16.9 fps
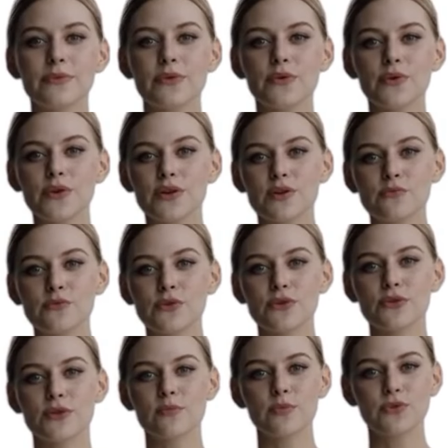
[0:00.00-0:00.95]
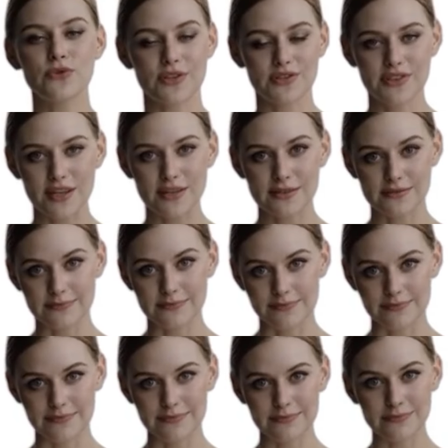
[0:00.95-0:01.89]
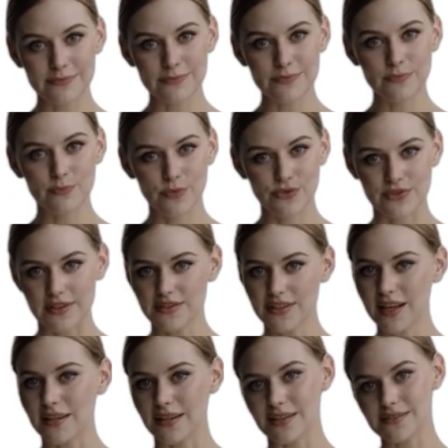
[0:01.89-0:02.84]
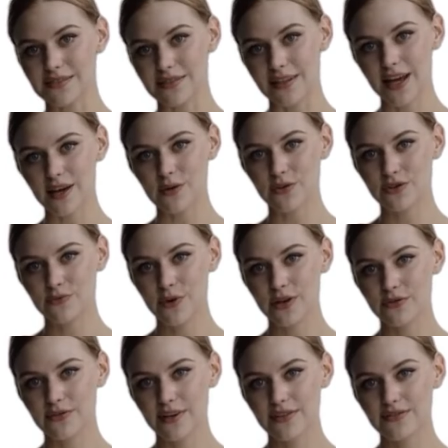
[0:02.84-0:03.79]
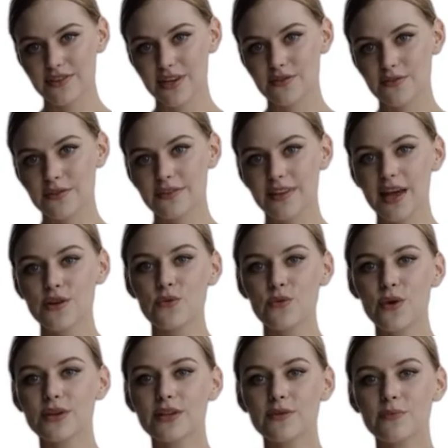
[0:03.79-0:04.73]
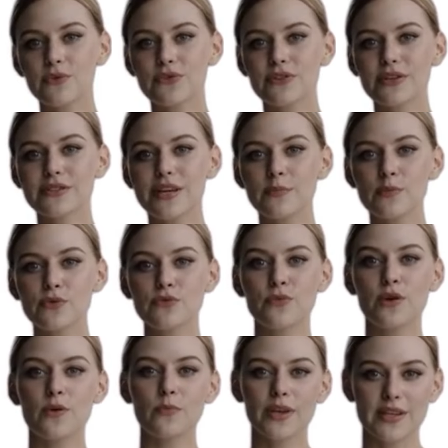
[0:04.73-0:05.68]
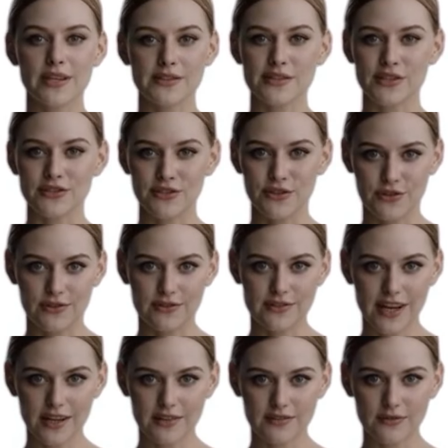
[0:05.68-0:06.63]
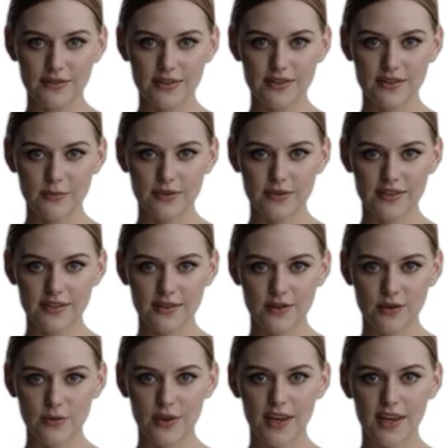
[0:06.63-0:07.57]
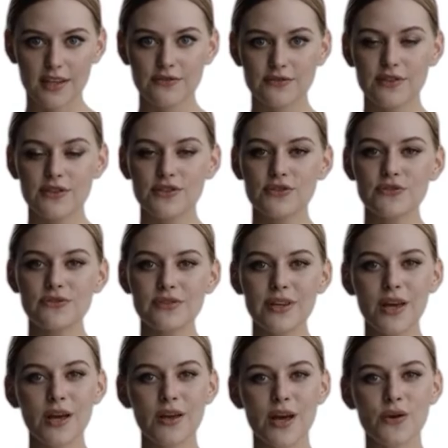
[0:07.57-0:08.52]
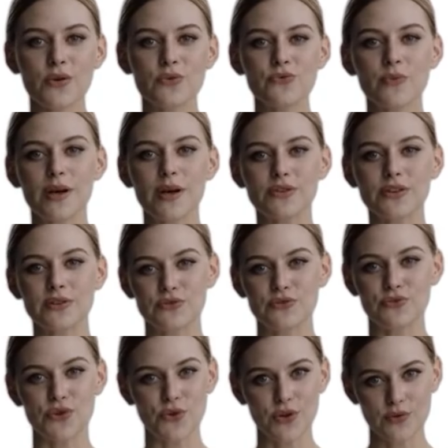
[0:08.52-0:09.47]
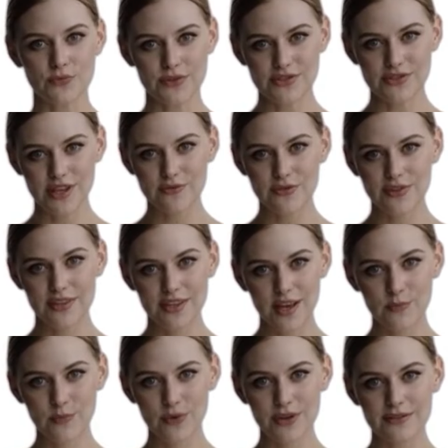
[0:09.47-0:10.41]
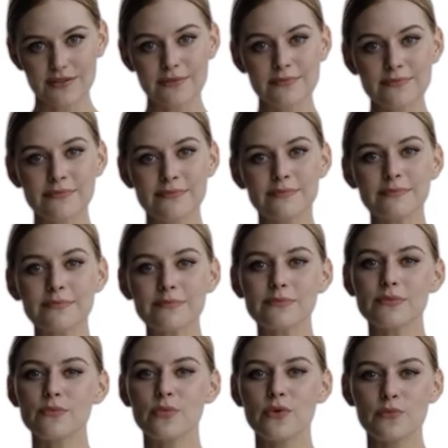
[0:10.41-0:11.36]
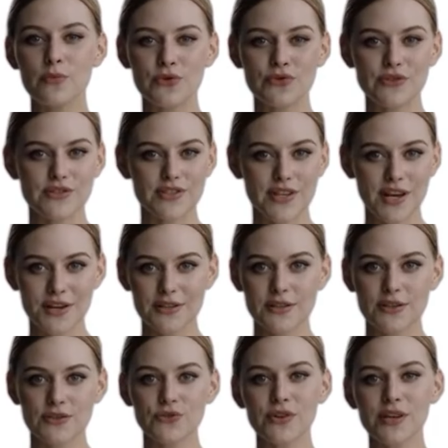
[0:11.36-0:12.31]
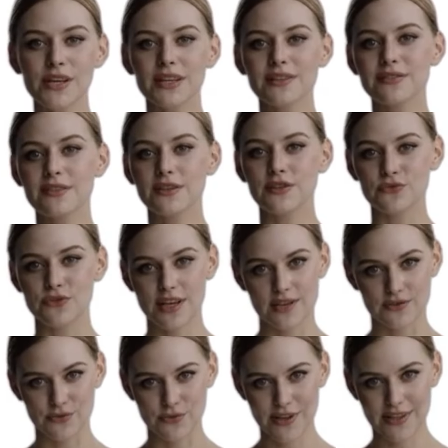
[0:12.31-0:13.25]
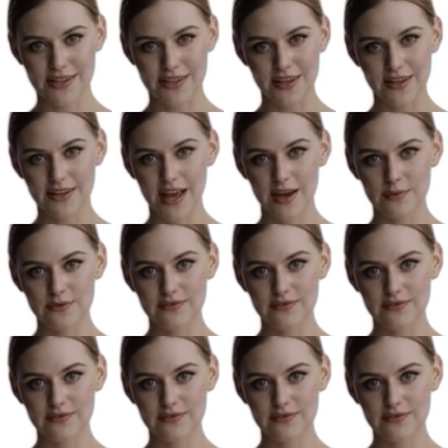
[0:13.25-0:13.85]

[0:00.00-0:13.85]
touchscreen interface that can be distracting while driving. Now, let's talk about performance. The petrol-powered 408 comes with a 1.2-liter, three-cylinder turbo engine that delivers decent power for urban driving.